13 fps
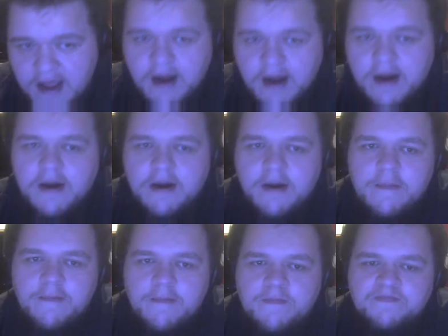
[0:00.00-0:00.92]

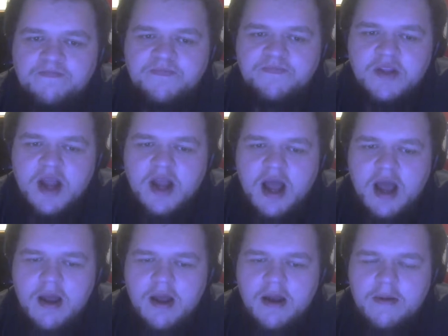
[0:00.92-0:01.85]

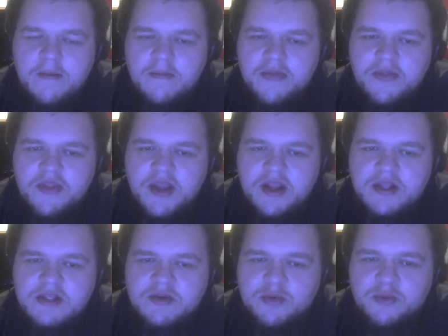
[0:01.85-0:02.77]
I think
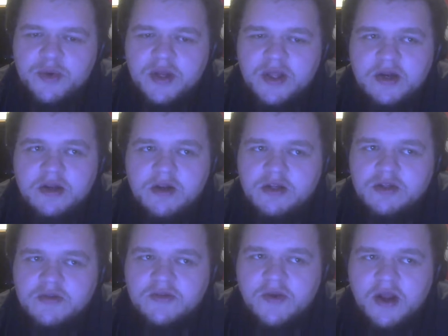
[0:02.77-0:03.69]
it's a really
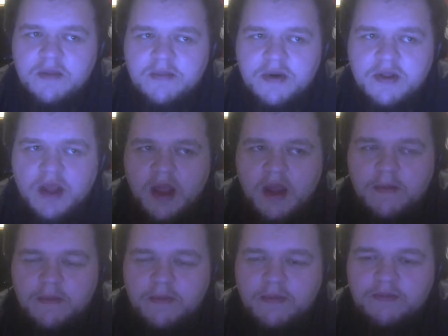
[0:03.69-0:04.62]
close fight, but
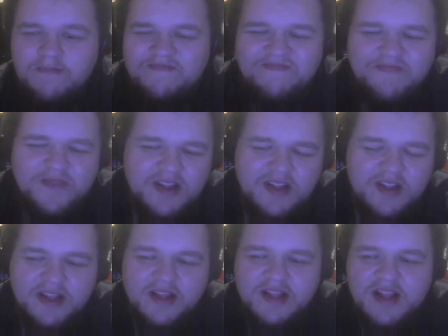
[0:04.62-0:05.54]
I'm
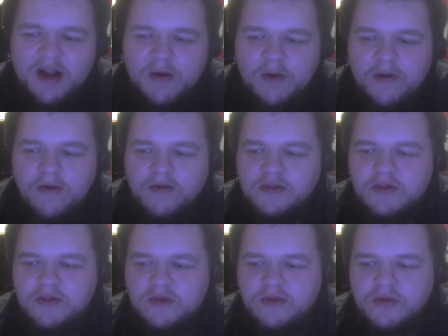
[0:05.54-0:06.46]
narrow
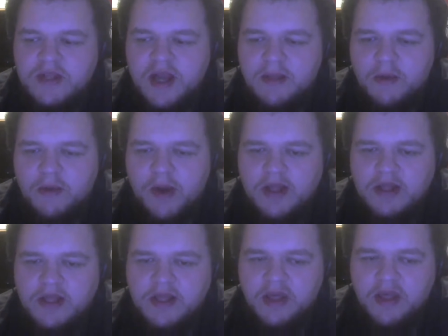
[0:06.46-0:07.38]
to Dan
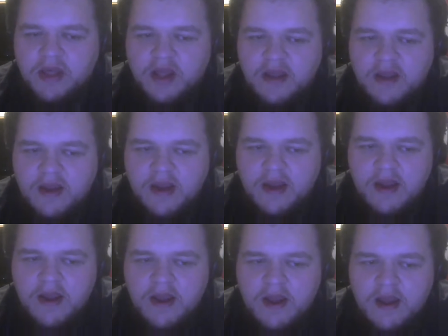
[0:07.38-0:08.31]
Moret. I think
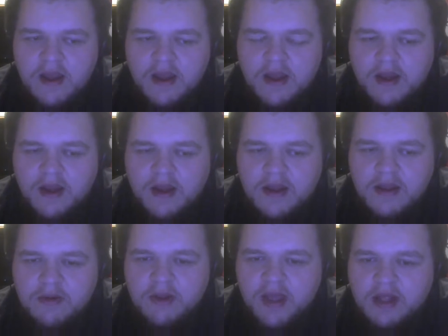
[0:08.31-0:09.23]
he
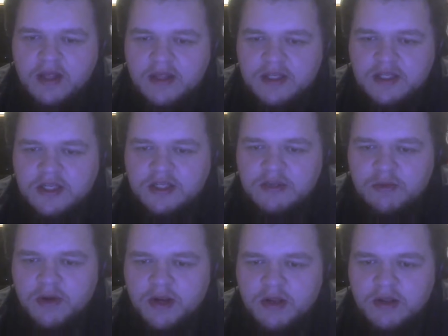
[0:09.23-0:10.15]
will get the decision
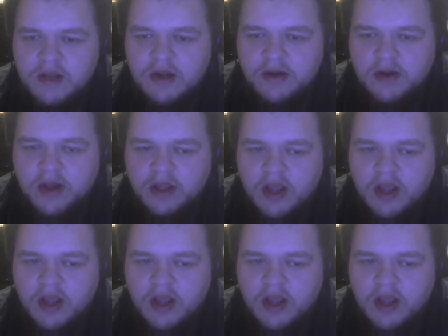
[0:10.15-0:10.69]
win here.